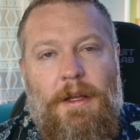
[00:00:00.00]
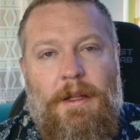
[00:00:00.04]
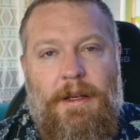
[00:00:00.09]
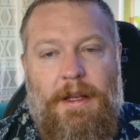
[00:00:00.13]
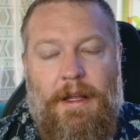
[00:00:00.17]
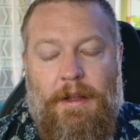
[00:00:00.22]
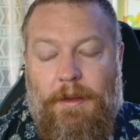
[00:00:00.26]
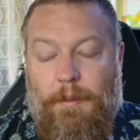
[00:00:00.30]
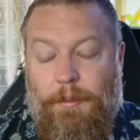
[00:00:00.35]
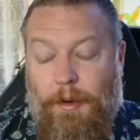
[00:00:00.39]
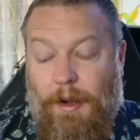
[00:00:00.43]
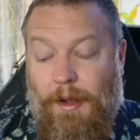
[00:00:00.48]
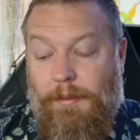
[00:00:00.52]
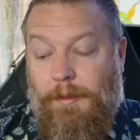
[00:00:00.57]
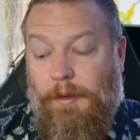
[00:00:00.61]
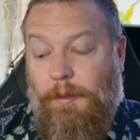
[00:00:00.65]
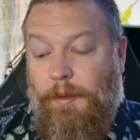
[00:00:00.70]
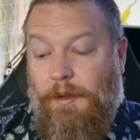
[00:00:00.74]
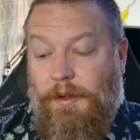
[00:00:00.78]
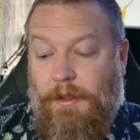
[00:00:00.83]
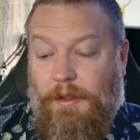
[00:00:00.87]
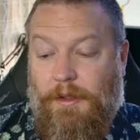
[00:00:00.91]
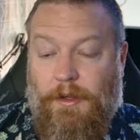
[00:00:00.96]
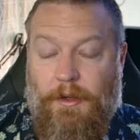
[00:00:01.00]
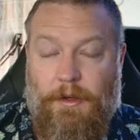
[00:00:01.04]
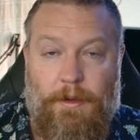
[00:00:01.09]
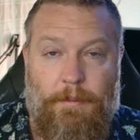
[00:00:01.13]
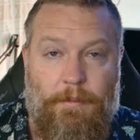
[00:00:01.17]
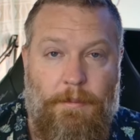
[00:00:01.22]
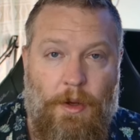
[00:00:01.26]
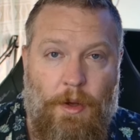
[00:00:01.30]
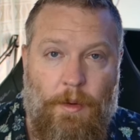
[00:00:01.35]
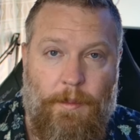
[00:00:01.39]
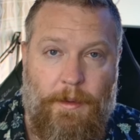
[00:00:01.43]
Now, the problem with the
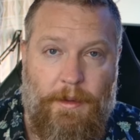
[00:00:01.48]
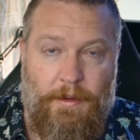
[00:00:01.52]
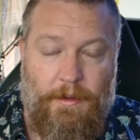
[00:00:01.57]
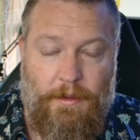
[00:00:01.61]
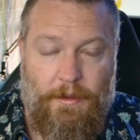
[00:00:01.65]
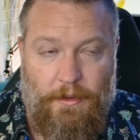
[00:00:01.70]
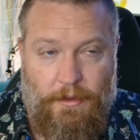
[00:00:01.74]
current moment, the